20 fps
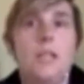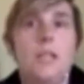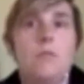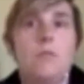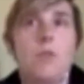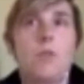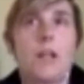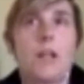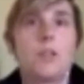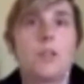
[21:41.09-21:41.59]

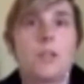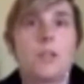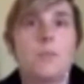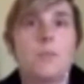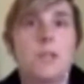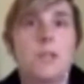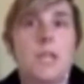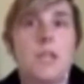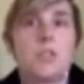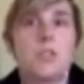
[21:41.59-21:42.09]
in
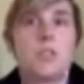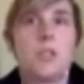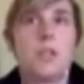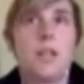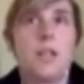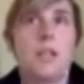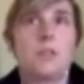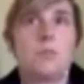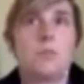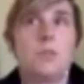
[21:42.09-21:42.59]
regular
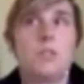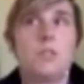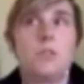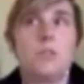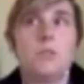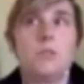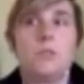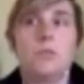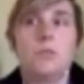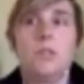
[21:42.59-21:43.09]
communication as
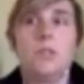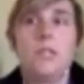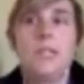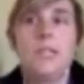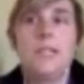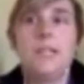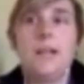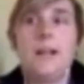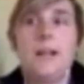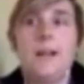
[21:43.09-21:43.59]
we
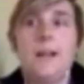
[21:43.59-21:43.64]
do,